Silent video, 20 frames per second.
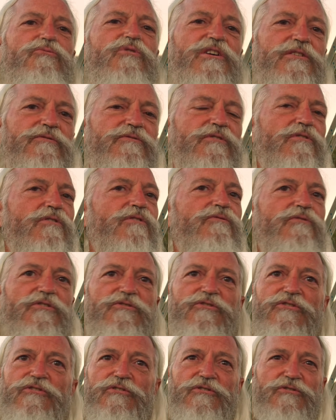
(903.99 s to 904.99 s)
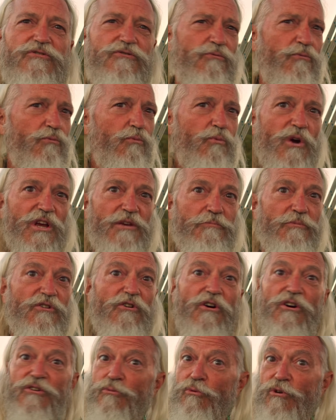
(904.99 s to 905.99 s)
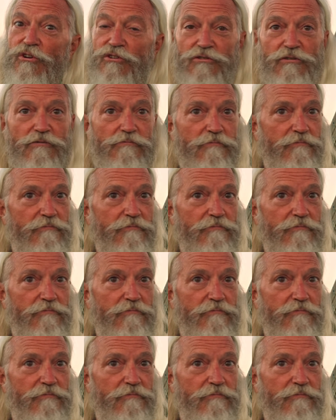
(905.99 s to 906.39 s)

rate of deliverance is way beyond what